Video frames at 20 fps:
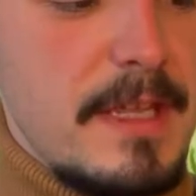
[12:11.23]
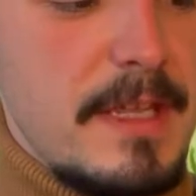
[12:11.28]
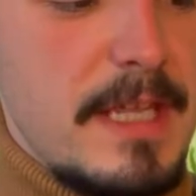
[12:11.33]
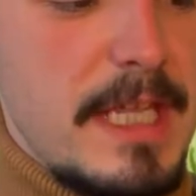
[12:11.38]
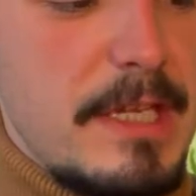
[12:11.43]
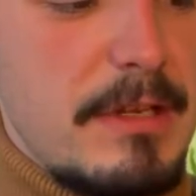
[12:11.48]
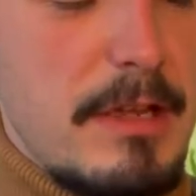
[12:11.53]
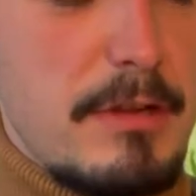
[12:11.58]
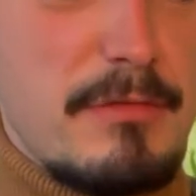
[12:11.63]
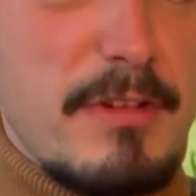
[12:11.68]

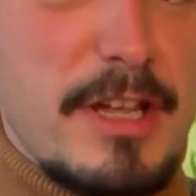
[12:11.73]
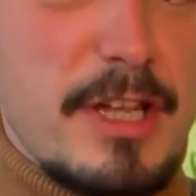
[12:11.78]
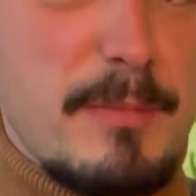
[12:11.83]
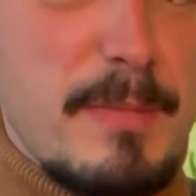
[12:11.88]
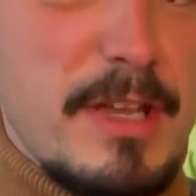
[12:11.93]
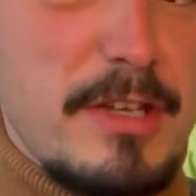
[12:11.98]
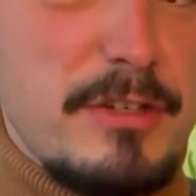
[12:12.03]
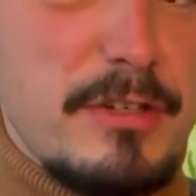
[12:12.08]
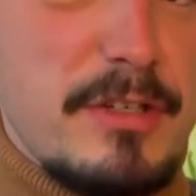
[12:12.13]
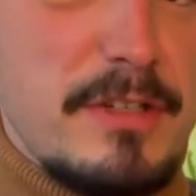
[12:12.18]
Here I'd
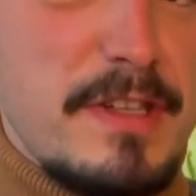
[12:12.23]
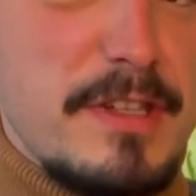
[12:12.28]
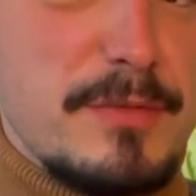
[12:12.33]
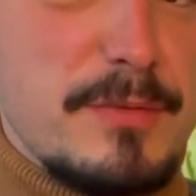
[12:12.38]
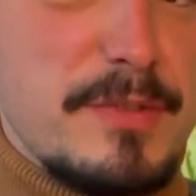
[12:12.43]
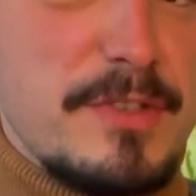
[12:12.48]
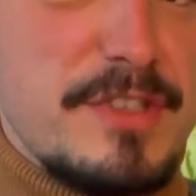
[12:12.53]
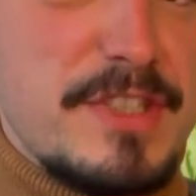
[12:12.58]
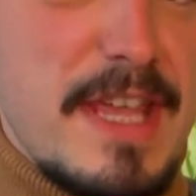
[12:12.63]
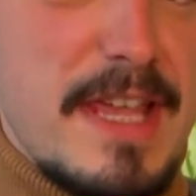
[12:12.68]
recommend doing this
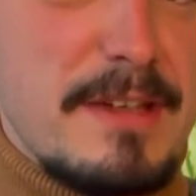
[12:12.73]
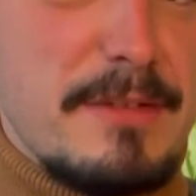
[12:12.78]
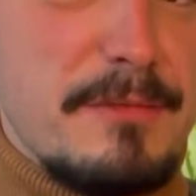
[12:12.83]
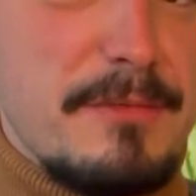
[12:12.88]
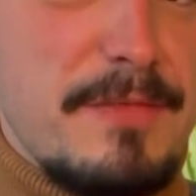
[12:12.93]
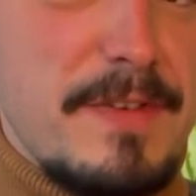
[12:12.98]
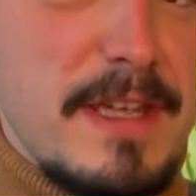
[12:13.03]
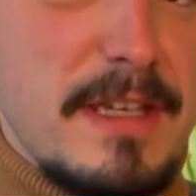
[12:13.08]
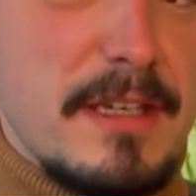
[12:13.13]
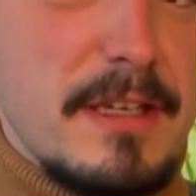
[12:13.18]
with 2nd
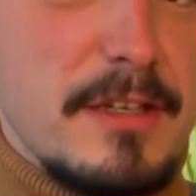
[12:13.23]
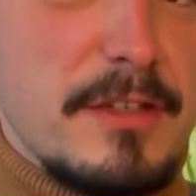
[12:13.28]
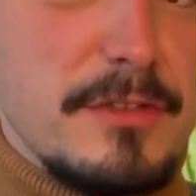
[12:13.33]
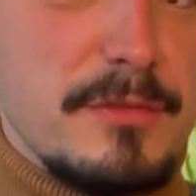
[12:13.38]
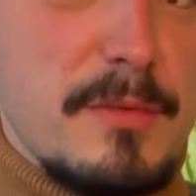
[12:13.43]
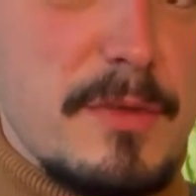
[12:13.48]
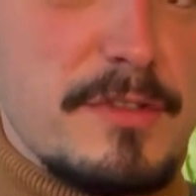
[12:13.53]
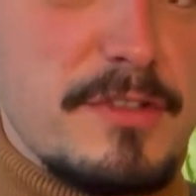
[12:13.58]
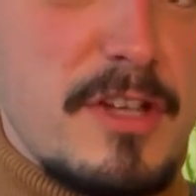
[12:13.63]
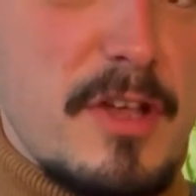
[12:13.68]
finger because
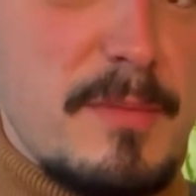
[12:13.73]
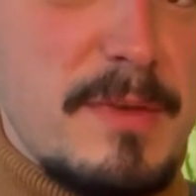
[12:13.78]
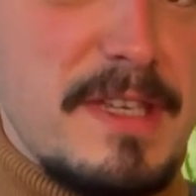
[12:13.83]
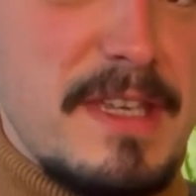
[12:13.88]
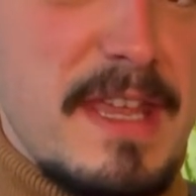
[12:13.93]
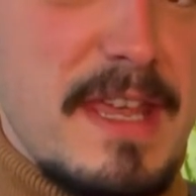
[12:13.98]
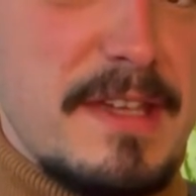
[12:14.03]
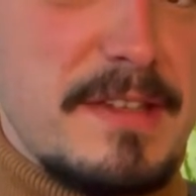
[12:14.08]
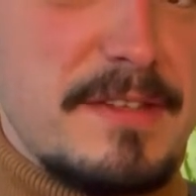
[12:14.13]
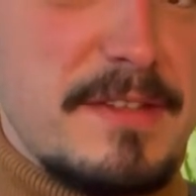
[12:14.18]
what's coming
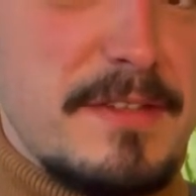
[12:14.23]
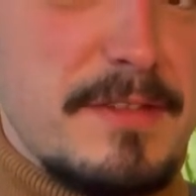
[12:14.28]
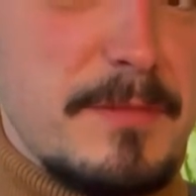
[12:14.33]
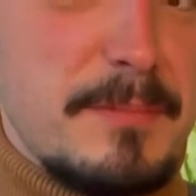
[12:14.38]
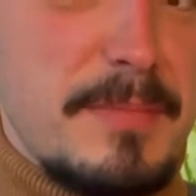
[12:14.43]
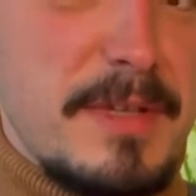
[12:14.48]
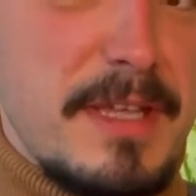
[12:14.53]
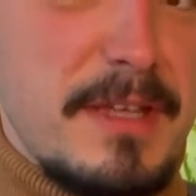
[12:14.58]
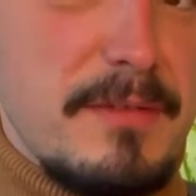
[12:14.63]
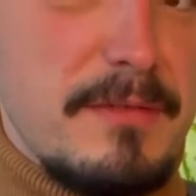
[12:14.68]
next is a
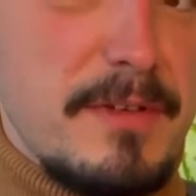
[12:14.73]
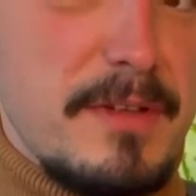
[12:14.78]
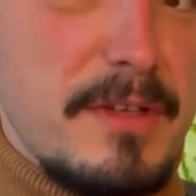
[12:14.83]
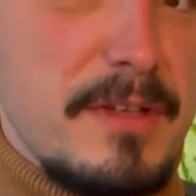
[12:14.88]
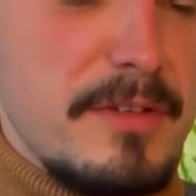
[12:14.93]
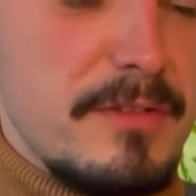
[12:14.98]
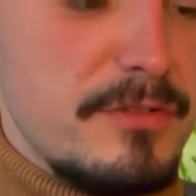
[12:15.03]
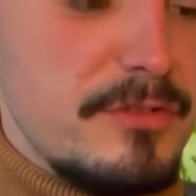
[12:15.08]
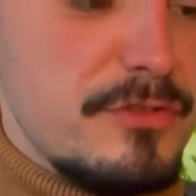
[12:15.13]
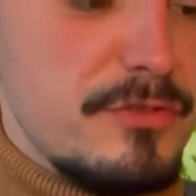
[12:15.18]
bit of
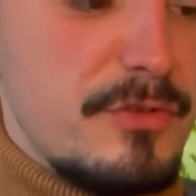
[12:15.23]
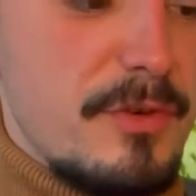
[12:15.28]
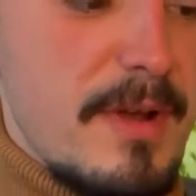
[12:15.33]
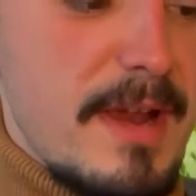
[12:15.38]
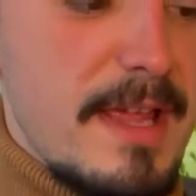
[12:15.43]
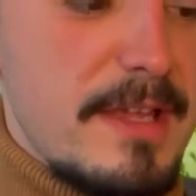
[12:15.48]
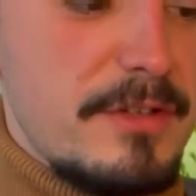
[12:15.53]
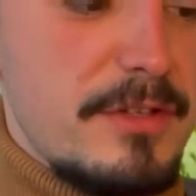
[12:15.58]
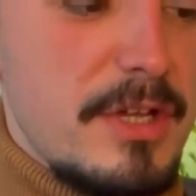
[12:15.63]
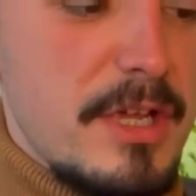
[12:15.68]
a
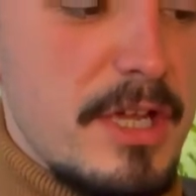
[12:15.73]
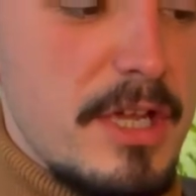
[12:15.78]
stretch.